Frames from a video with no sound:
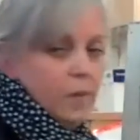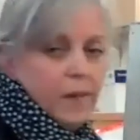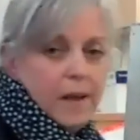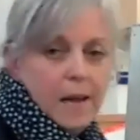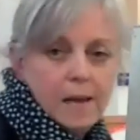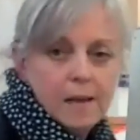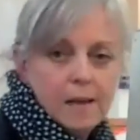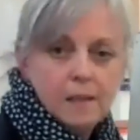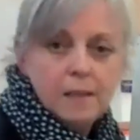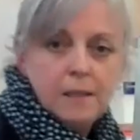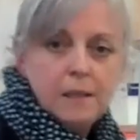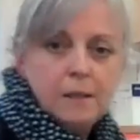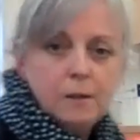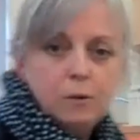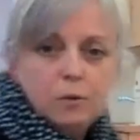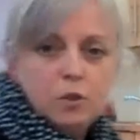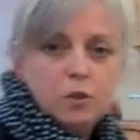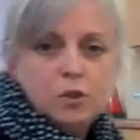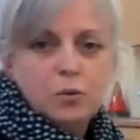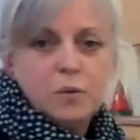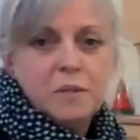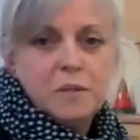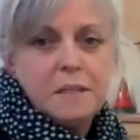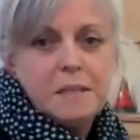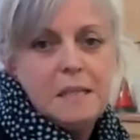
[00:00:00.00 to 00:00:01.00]
that, which
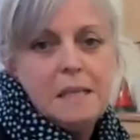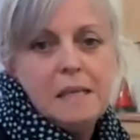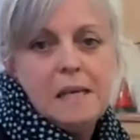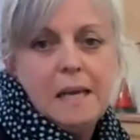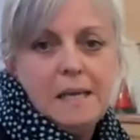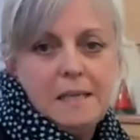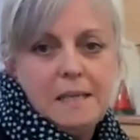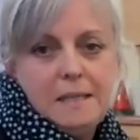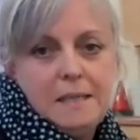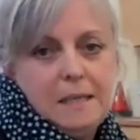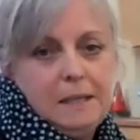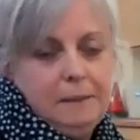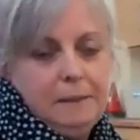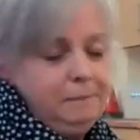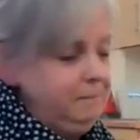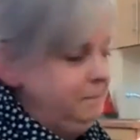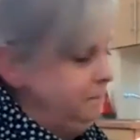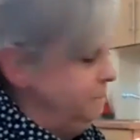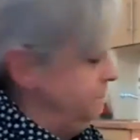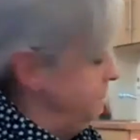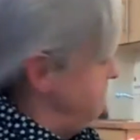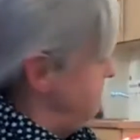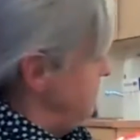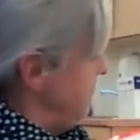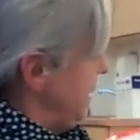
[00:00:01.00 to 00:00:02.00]
you'll see later.
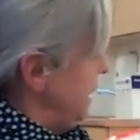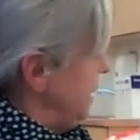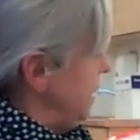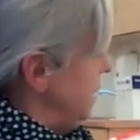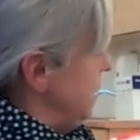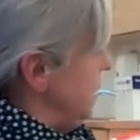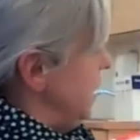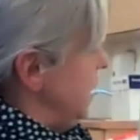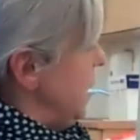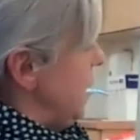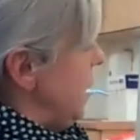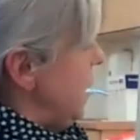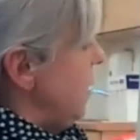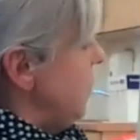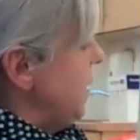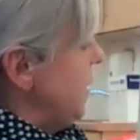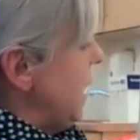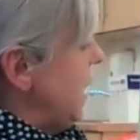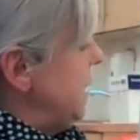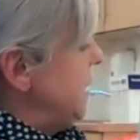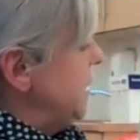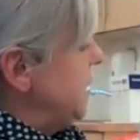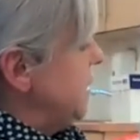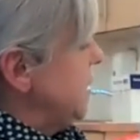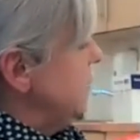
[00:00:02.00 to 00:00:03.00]

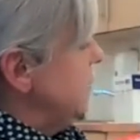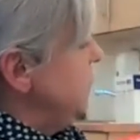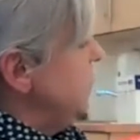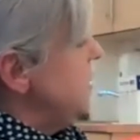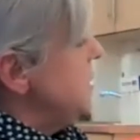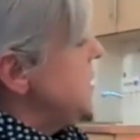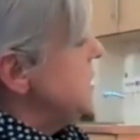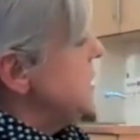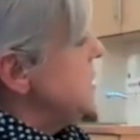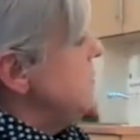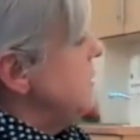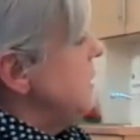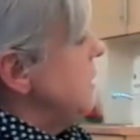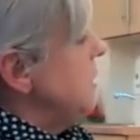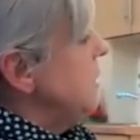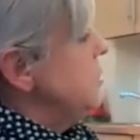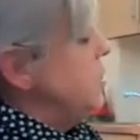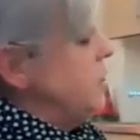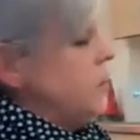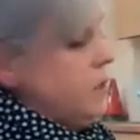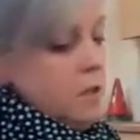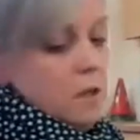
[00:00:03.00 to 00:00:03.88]
Okay, so the first thing we're going to